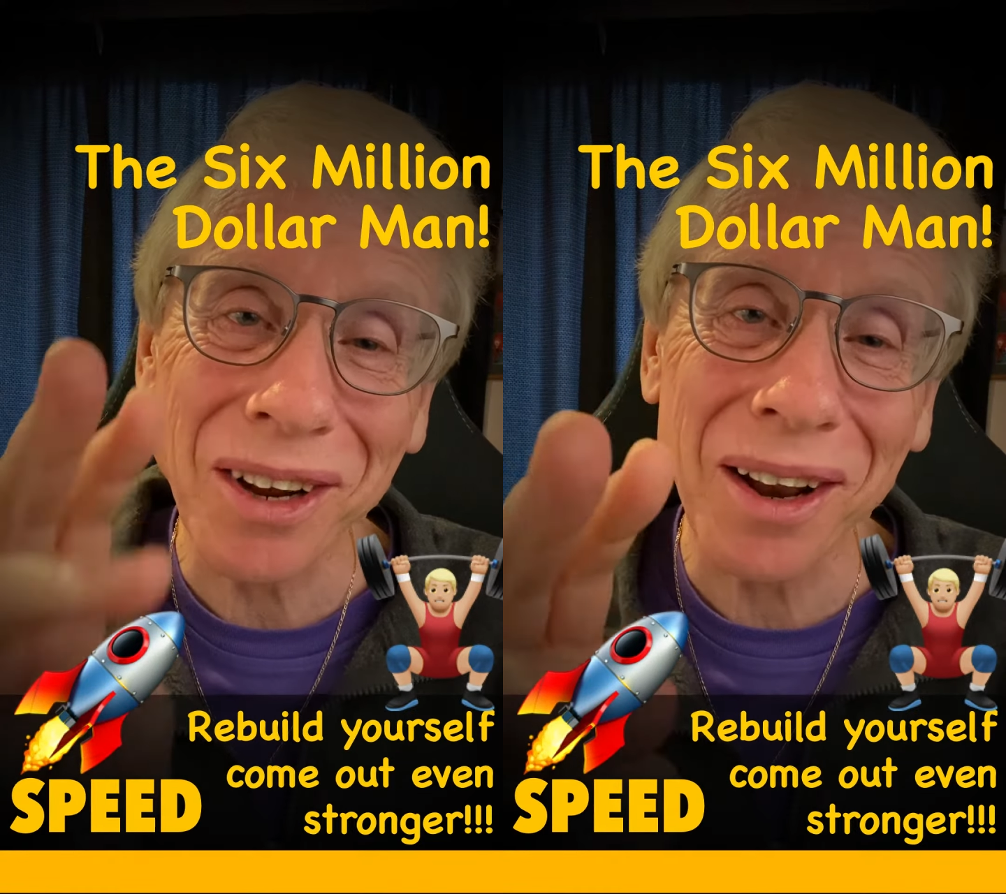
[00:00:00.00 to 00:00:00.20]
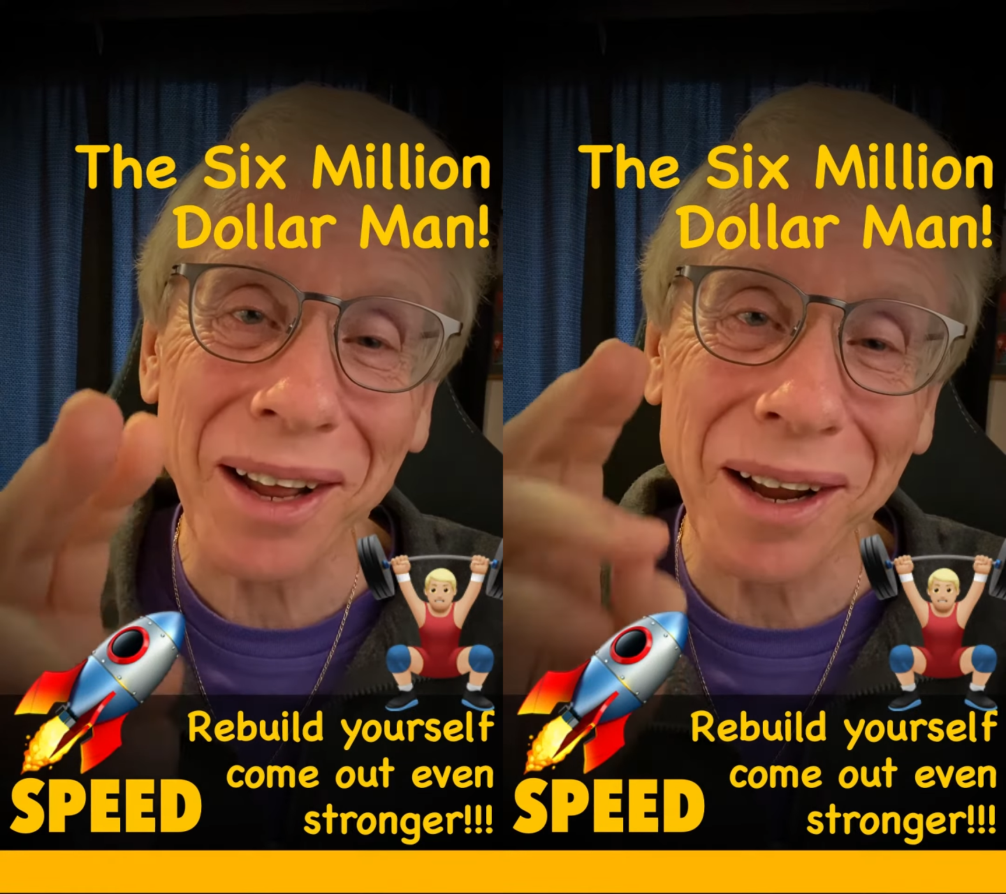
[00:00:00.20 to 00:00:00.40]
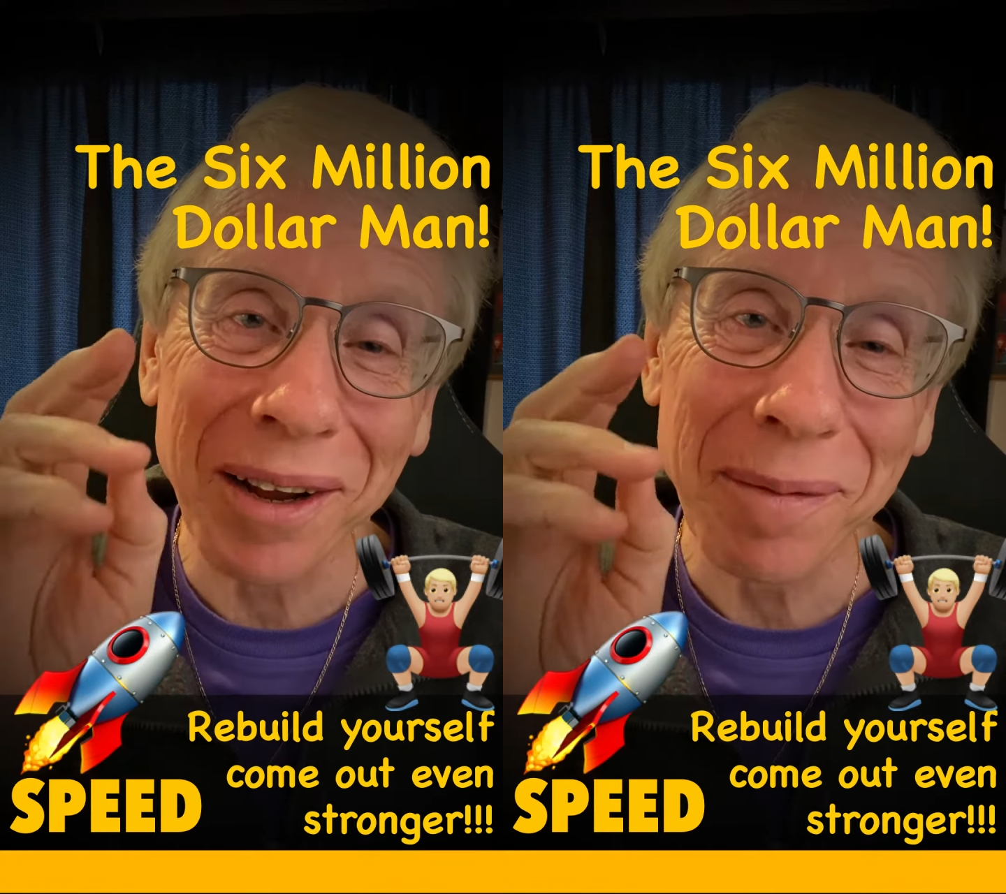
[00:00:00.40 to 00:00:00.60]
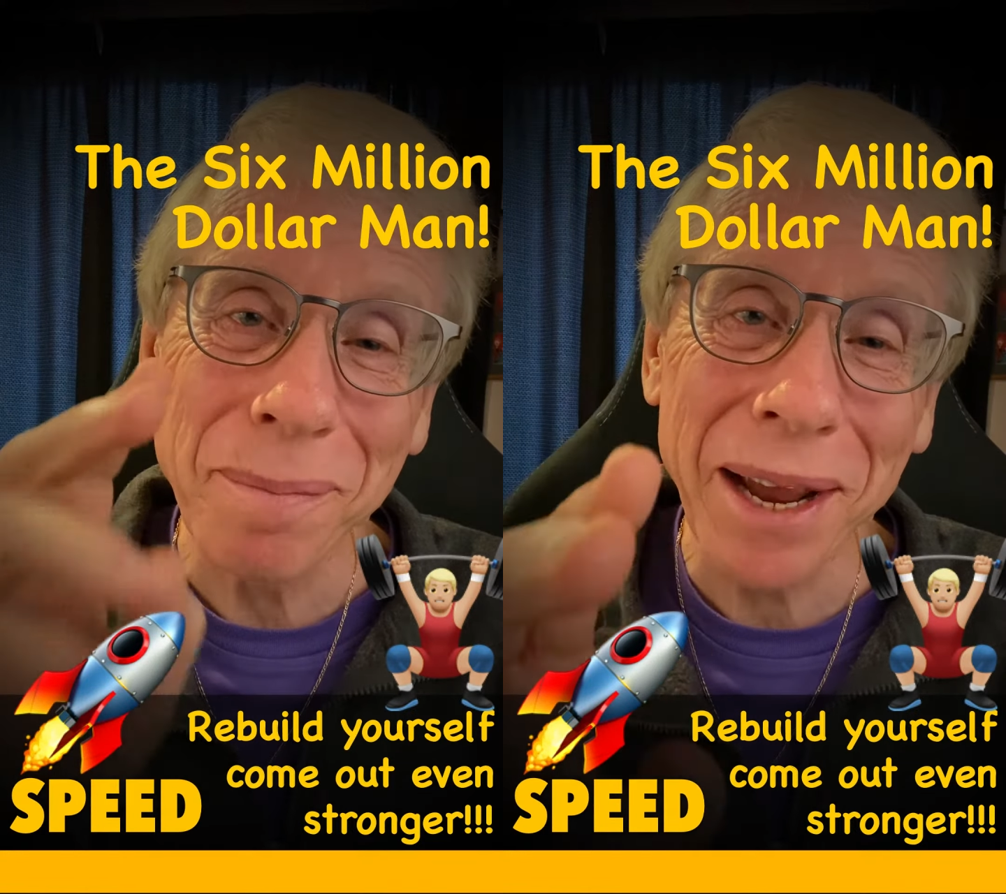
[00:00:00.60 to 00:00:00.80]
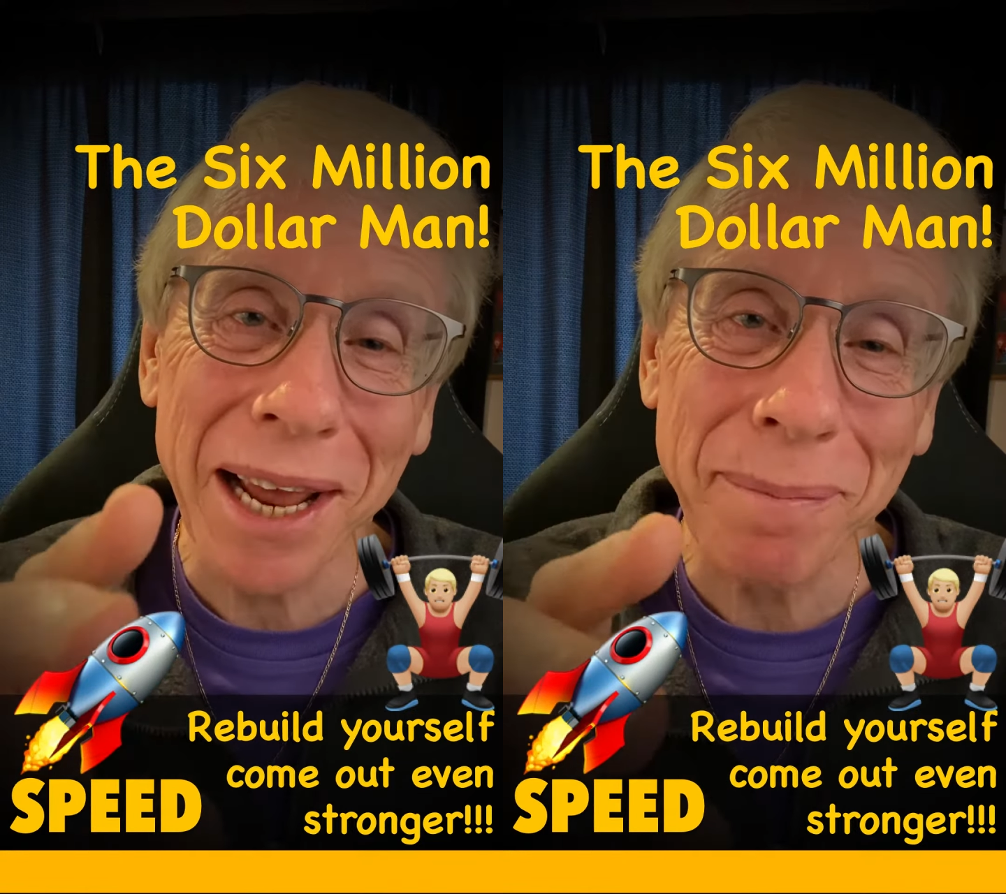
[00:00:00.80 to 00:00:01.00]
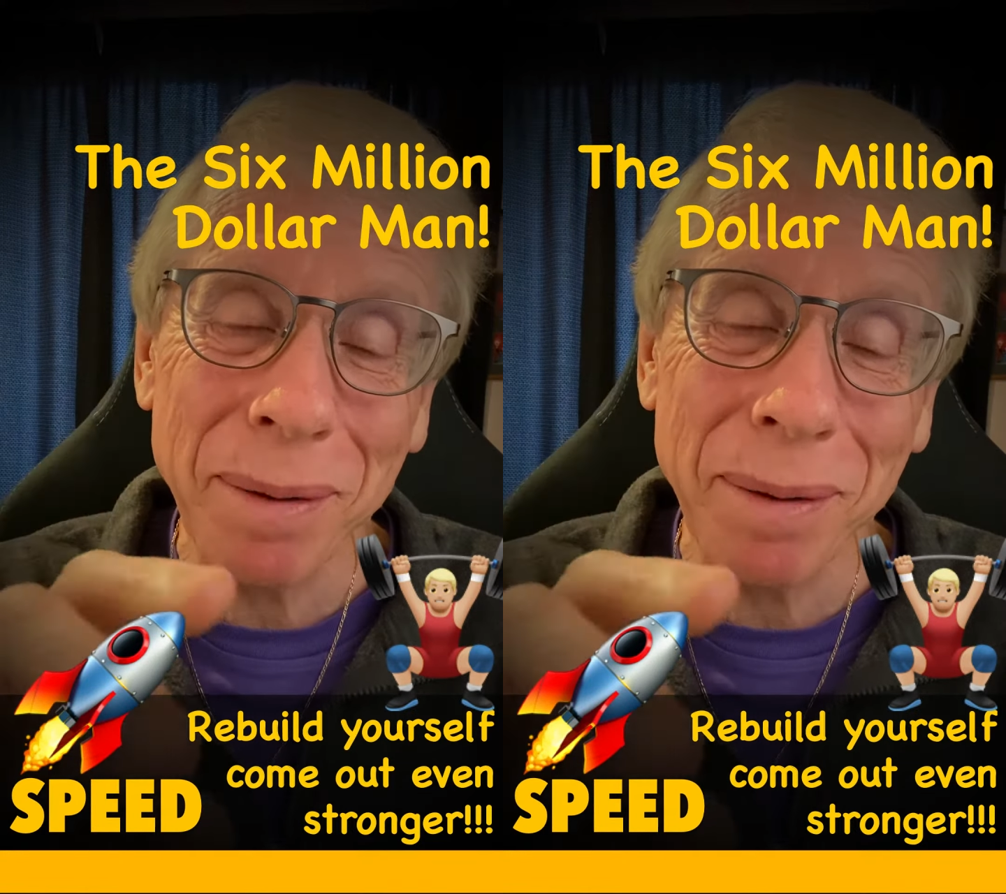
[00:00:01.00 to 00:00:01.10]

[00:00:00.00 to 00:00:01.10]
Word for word: dollar man?